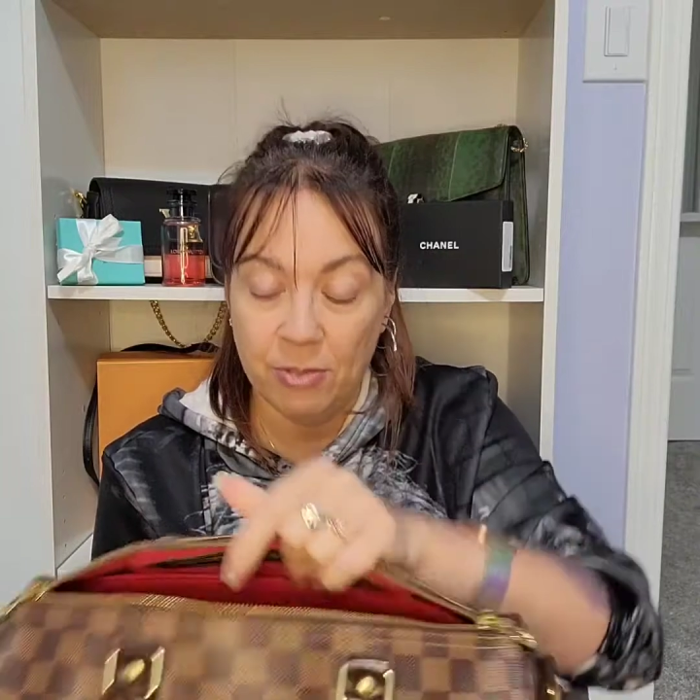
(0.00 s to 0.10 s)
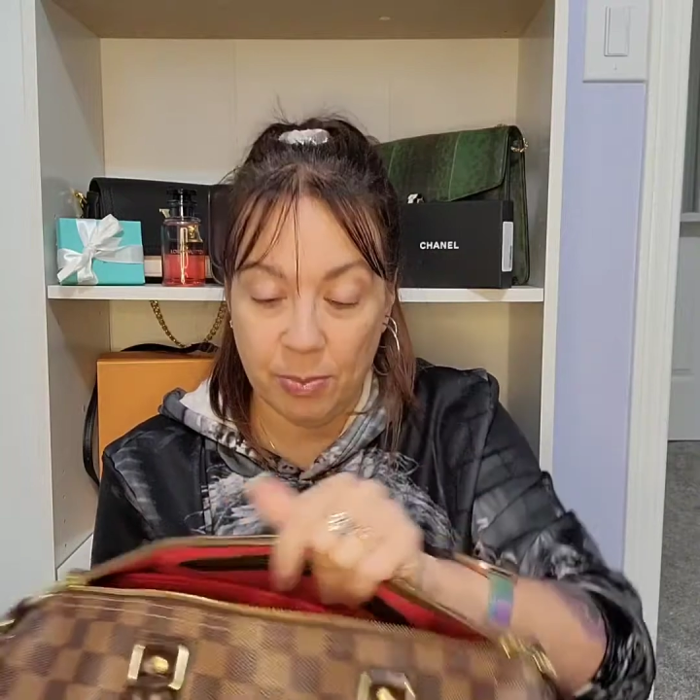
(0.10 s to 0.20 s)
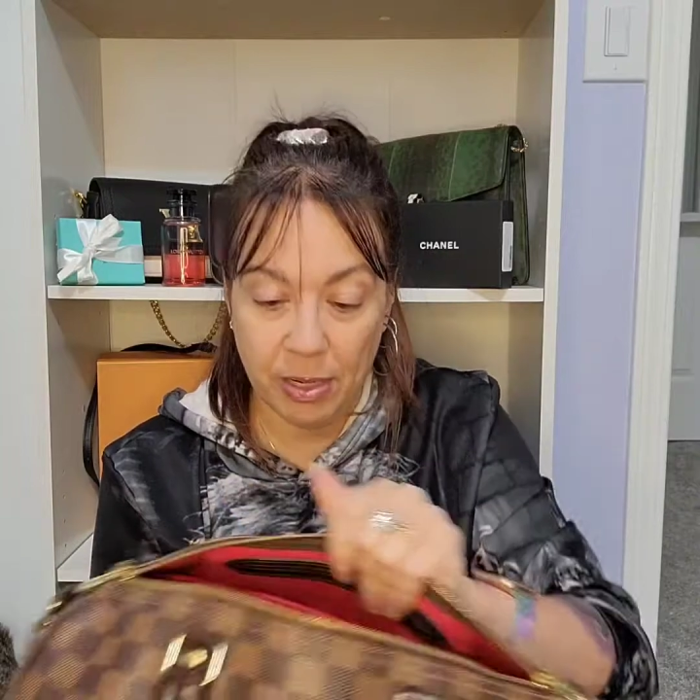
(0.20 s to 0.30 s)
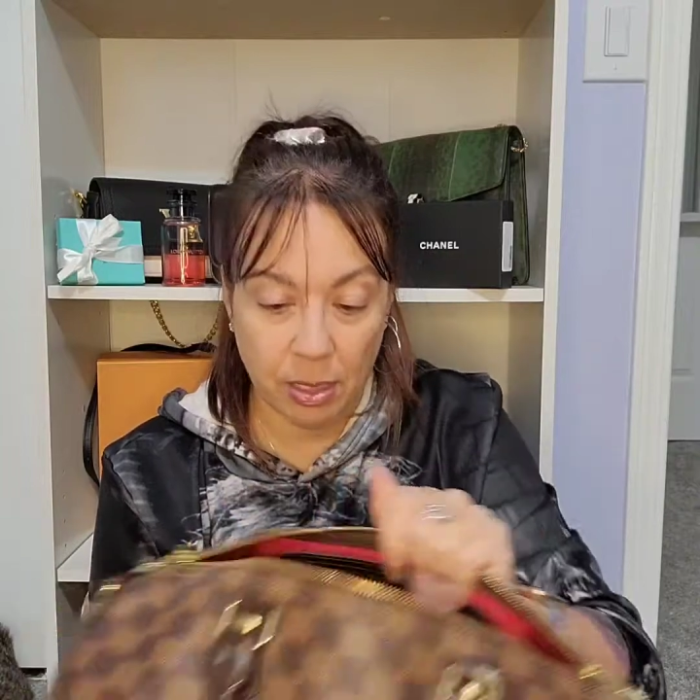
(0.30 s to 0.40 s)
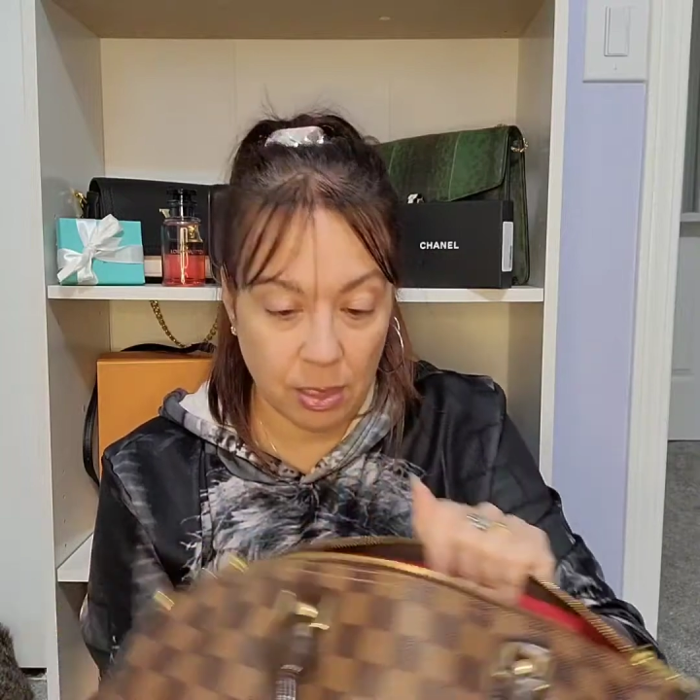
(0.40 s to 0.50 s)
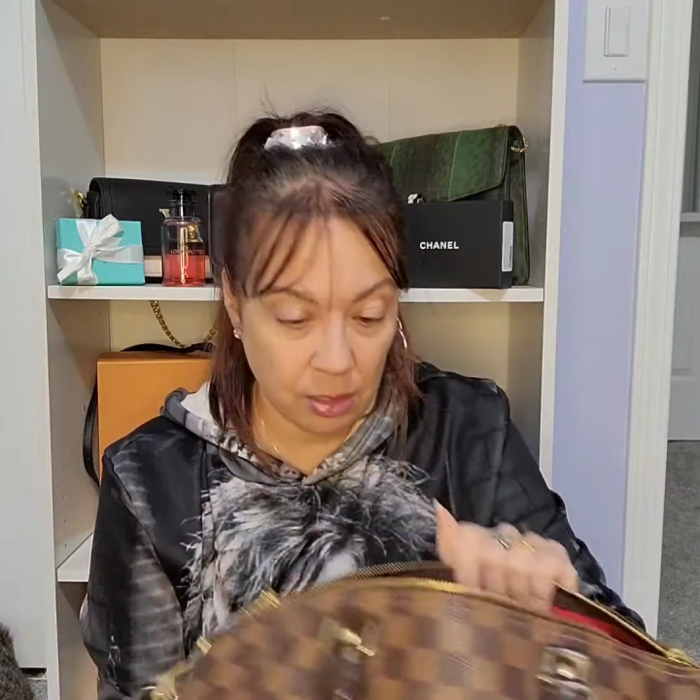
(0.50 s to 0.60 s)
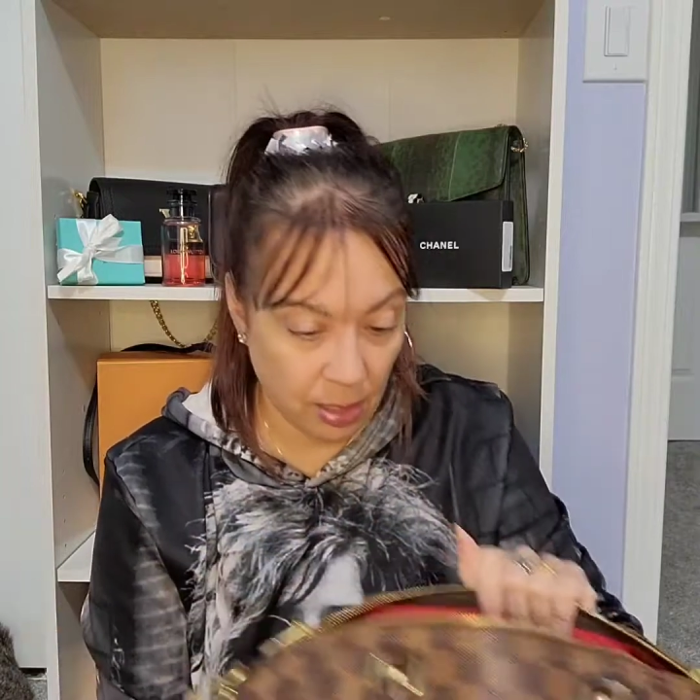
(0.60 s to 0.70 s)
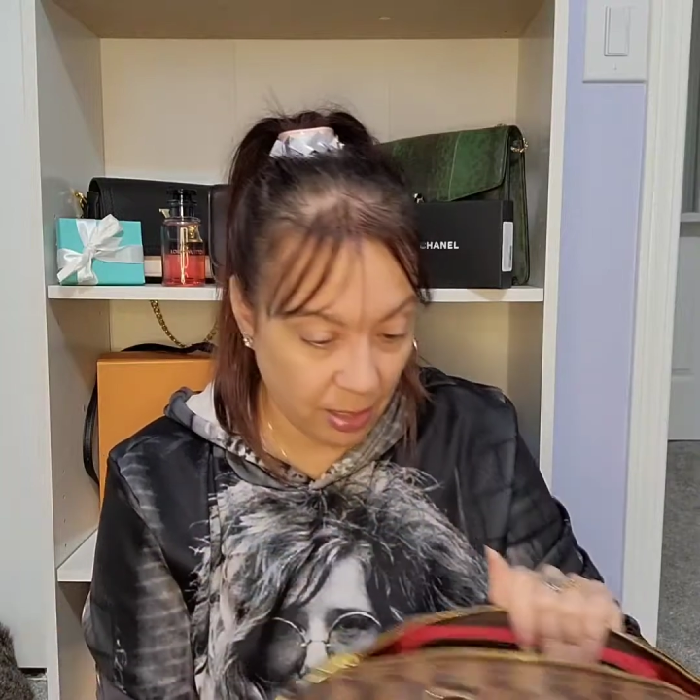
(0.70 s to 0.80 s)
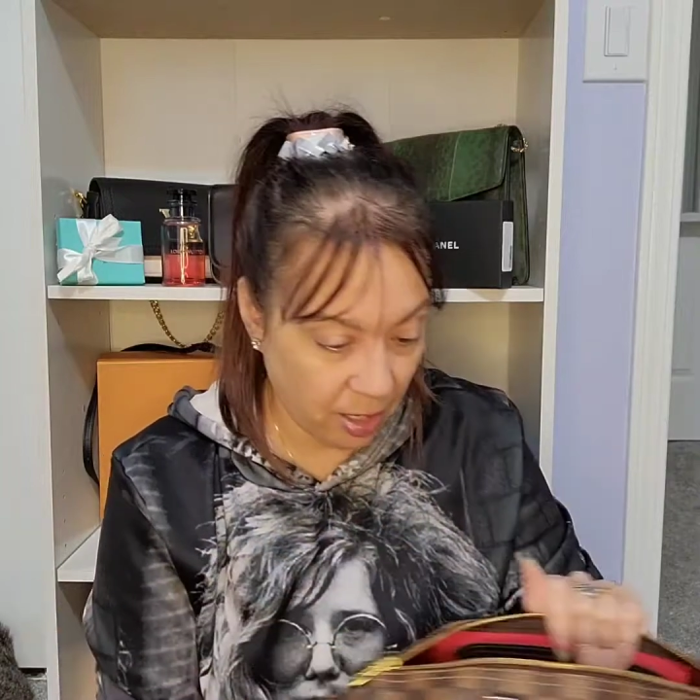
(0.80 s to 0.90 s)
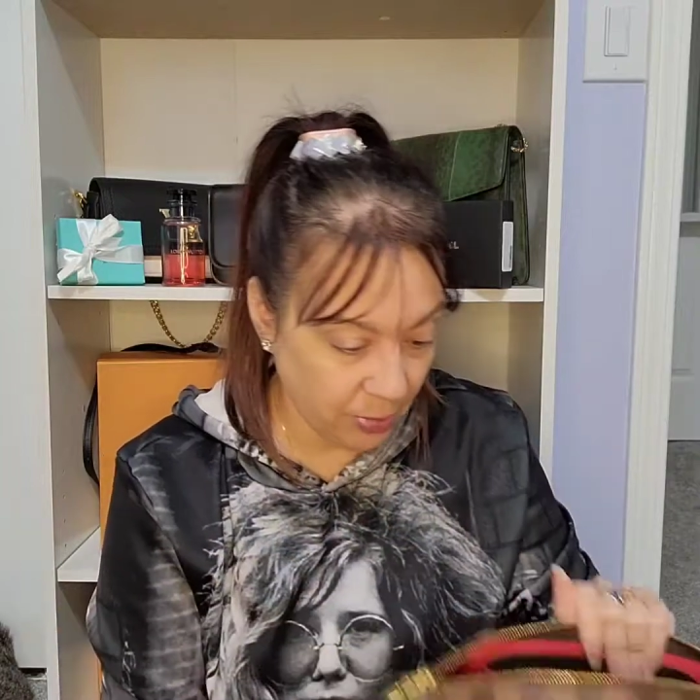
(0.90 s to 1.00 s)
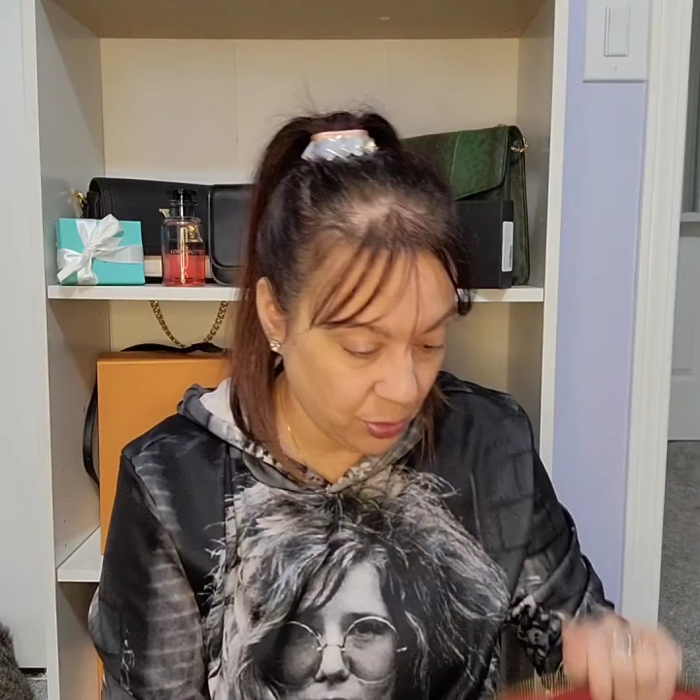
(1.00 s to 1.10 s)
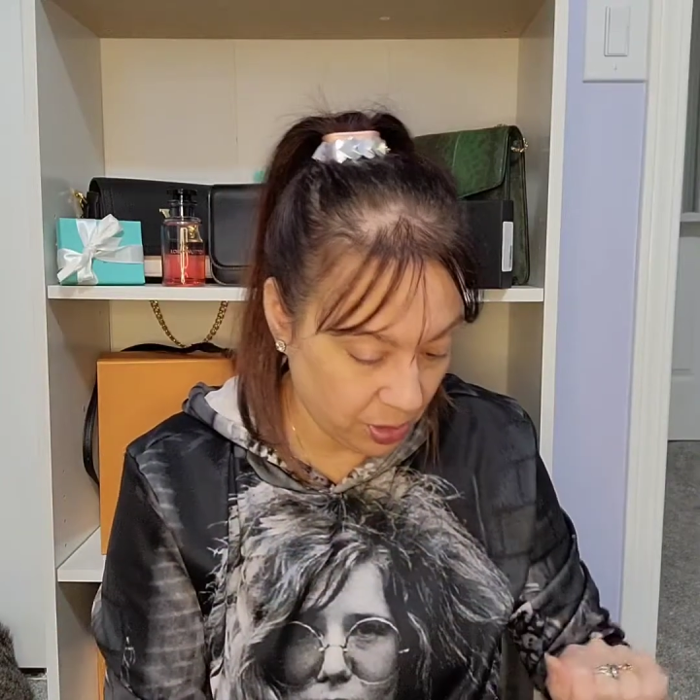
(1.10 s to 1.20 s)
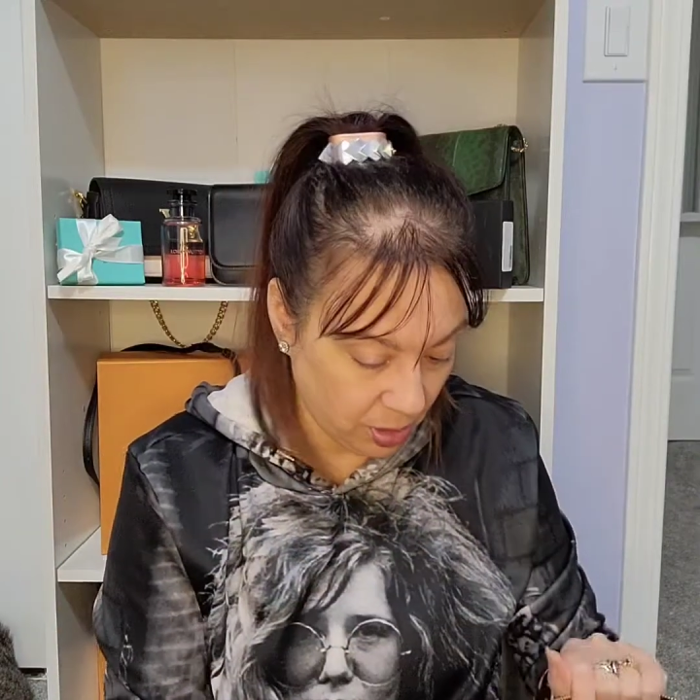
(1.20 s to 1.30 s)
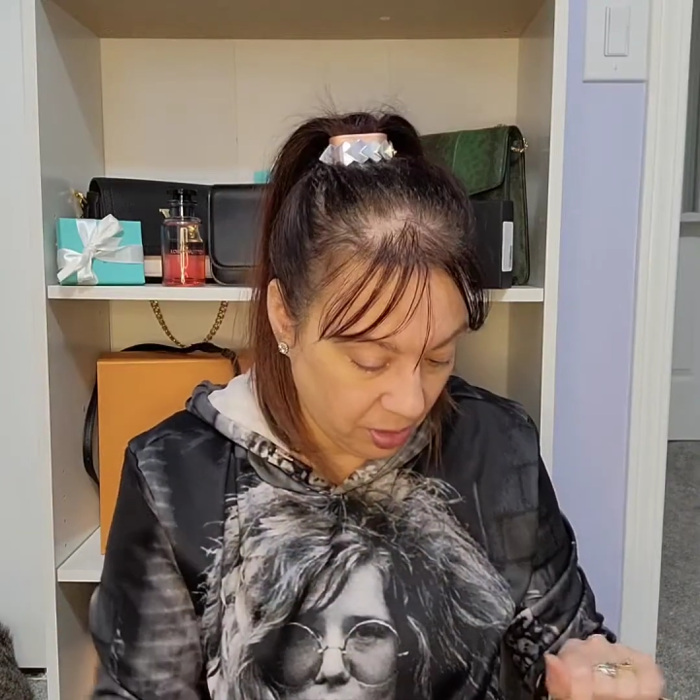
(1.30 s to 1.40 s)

depending on how I'm using it,